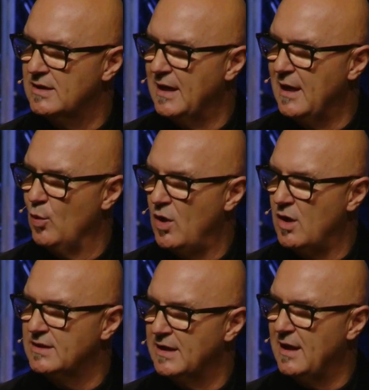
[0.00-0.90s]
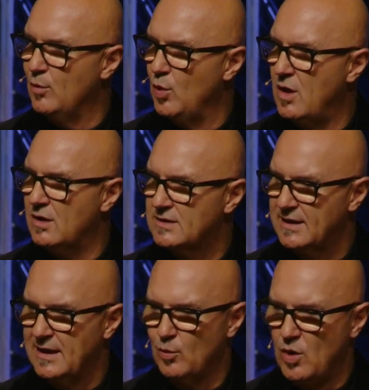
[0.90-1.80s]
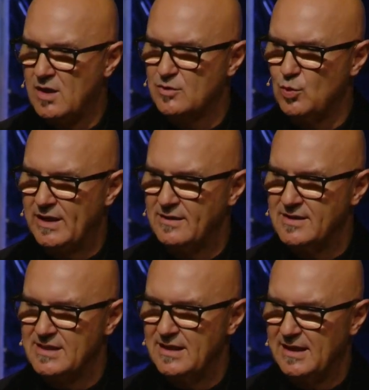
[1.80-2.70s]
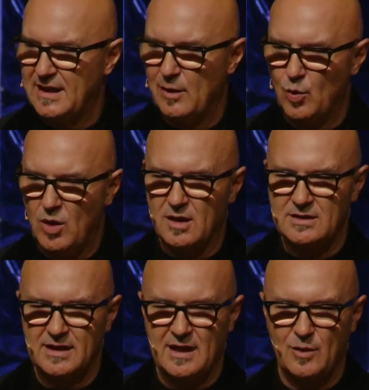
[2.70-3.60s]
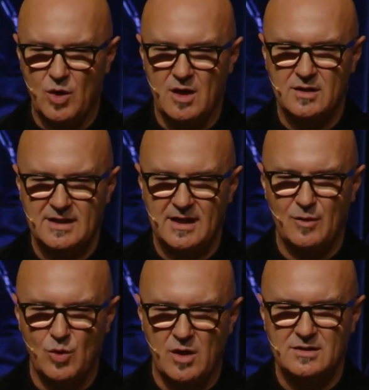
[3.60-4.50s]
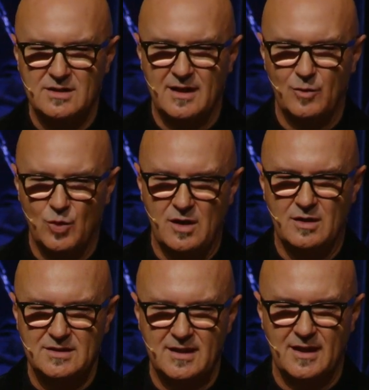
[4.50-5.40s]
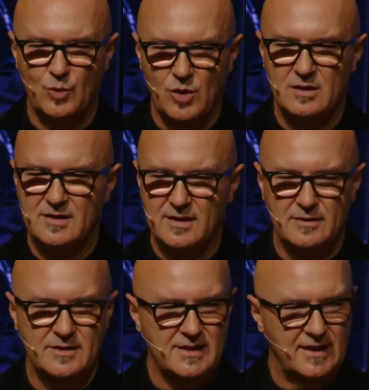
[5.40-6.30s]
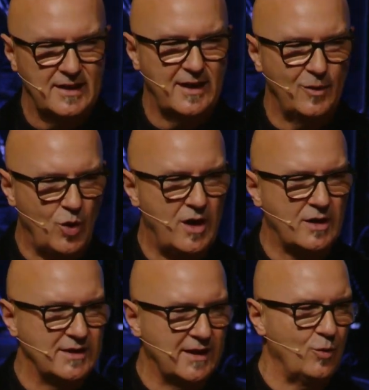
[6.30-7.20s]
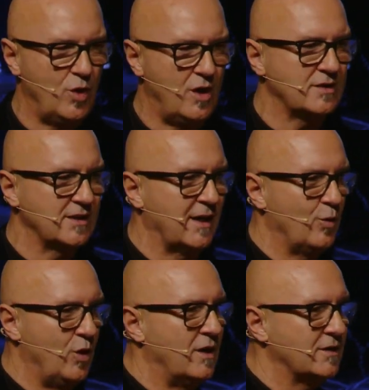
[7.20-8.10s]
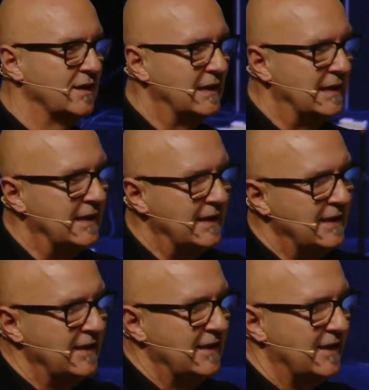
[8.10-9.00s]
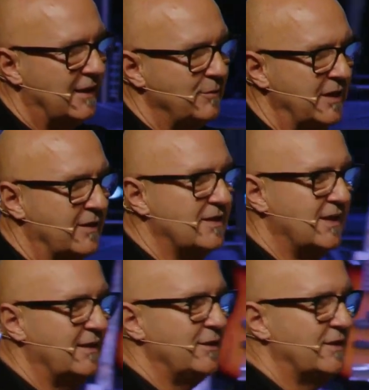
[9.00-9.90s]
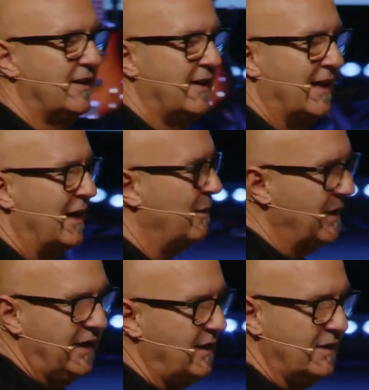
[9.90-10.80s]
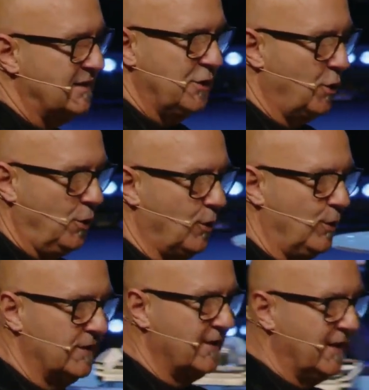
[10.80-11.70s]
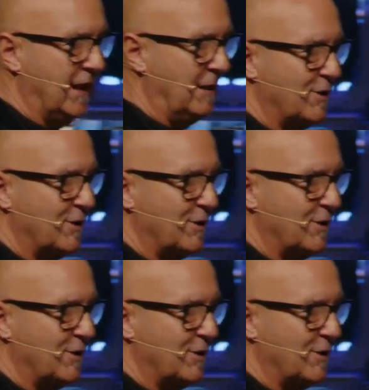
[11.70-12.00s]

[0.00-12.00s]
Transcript: and I walked and I walked and I walked Wednesday and I walked and I walked and I walked and I walked and I walked Thursday and I walked and I walked and I walked. And I'm here to tell you today, I'm healed and whole in the name